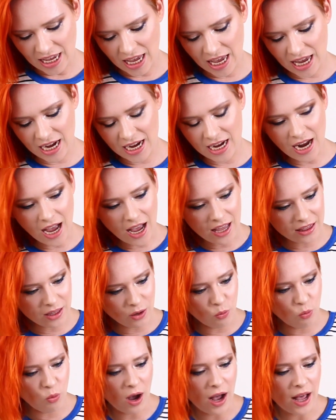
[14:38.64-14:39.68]
Another
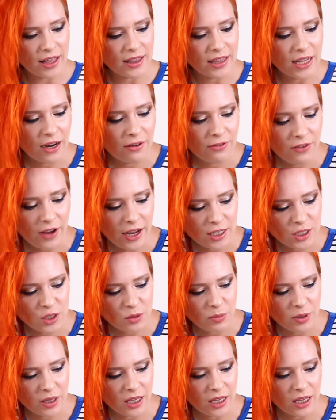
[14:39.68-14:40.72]
one that I find to
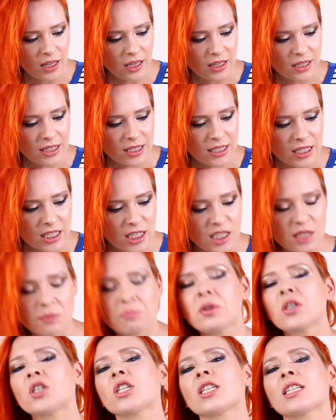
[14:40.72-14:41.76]
be
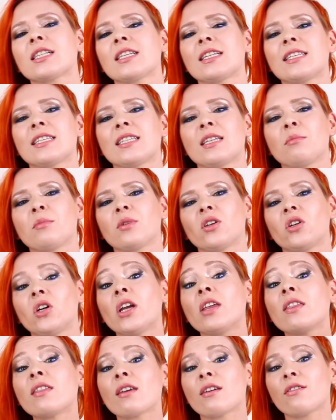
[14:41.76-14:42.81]
suspiciously similar
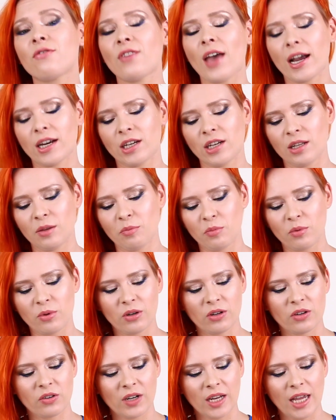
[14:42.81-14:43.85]
in the effect it
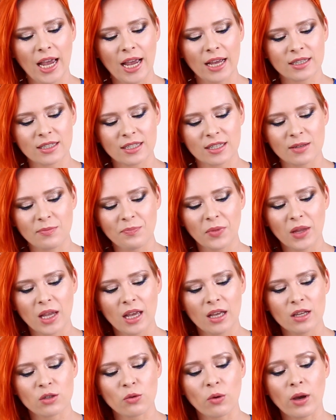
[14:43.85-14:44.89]
creates.
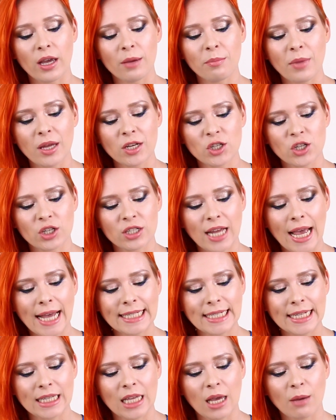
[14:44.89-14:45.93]
So I mentioned
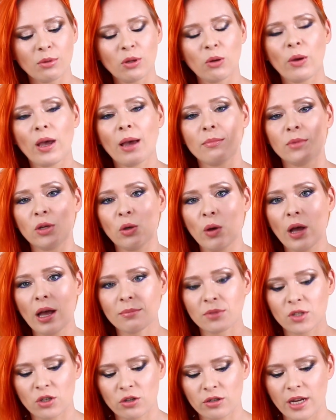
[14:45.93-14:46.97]
Atelier Bloem New
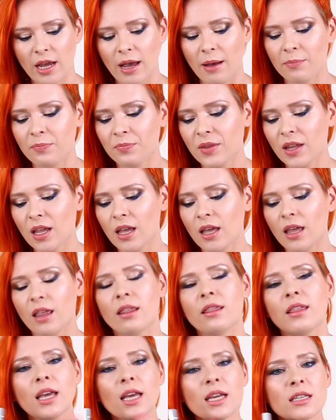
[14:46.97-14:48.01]
Amsterdam.
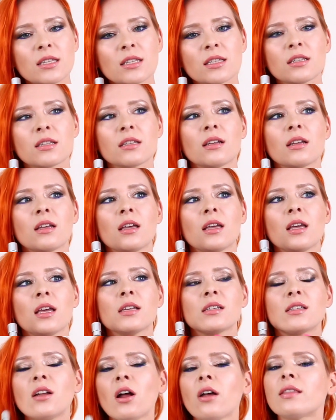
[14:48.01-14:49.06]
This
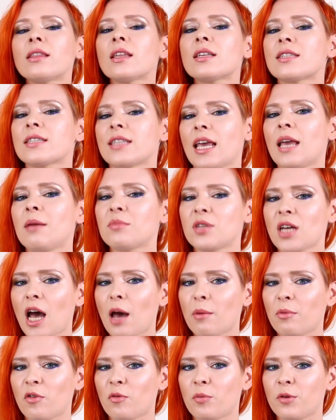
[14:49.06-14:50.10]
is not the same
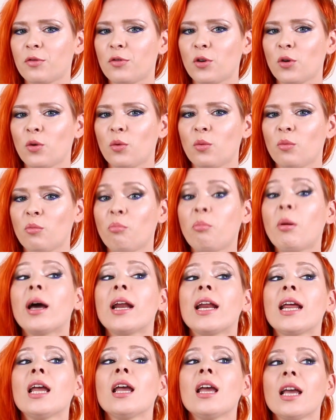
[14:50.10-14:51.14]
type of perfume,
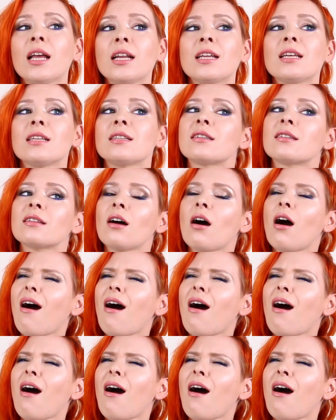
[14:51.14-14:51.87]
but it is